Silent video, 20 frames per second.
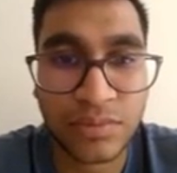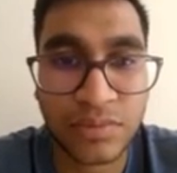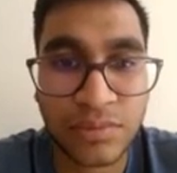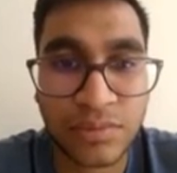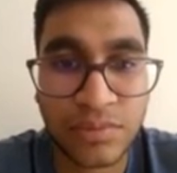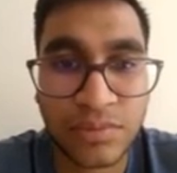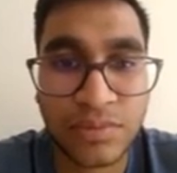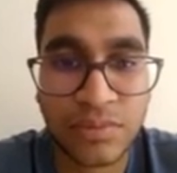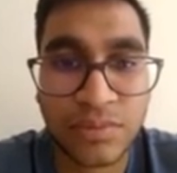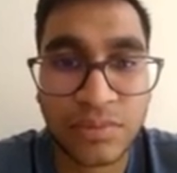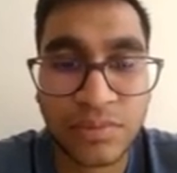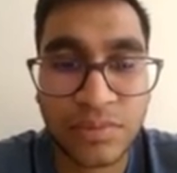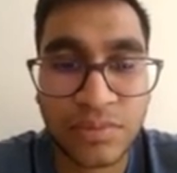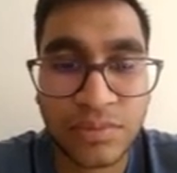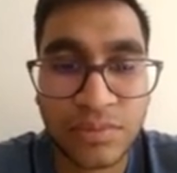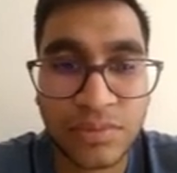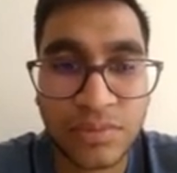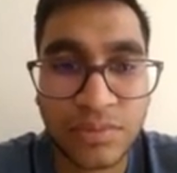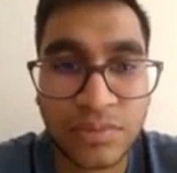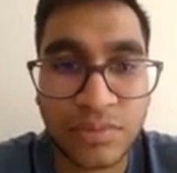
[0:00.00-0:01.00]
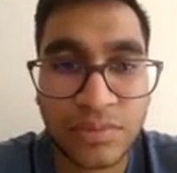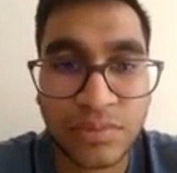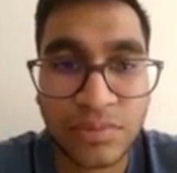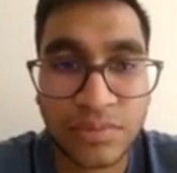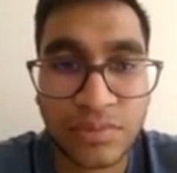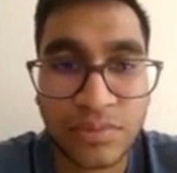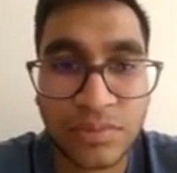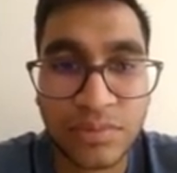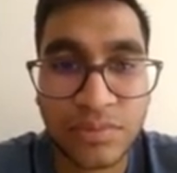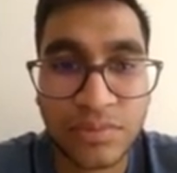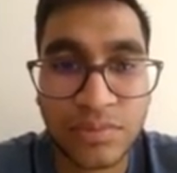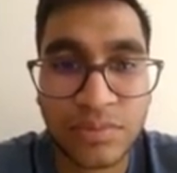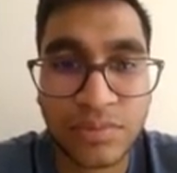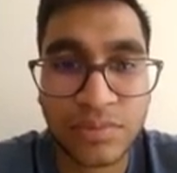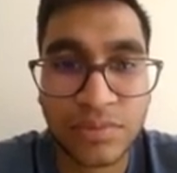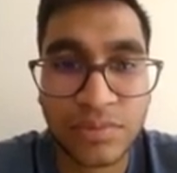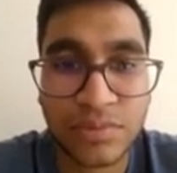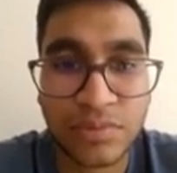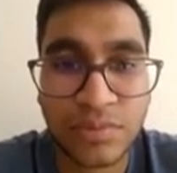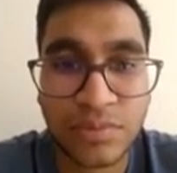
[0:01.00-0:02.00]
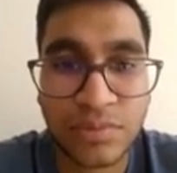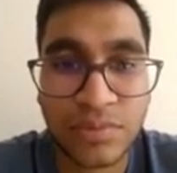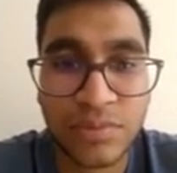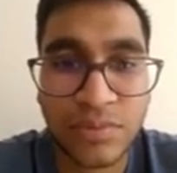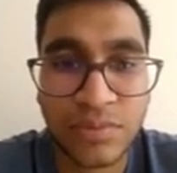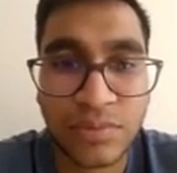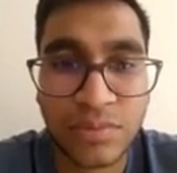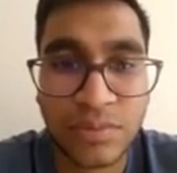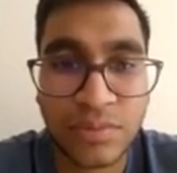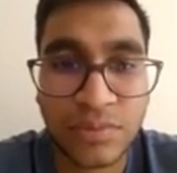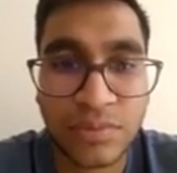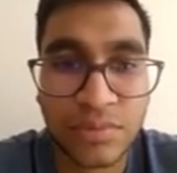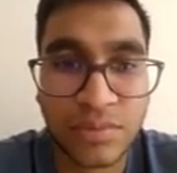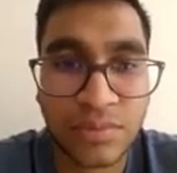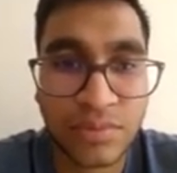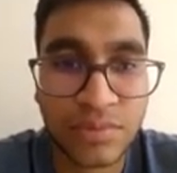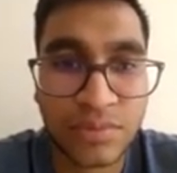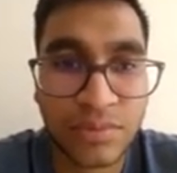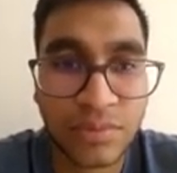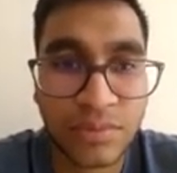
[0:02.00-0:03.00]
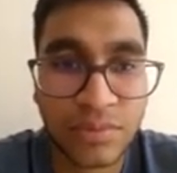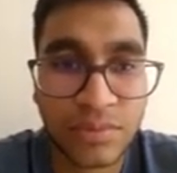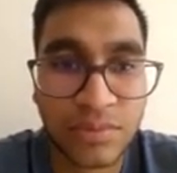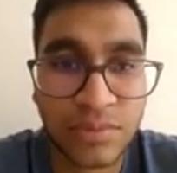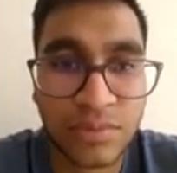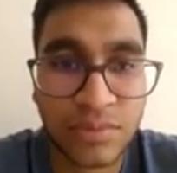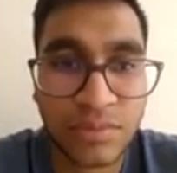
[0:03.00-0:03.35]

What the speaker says: [no speech]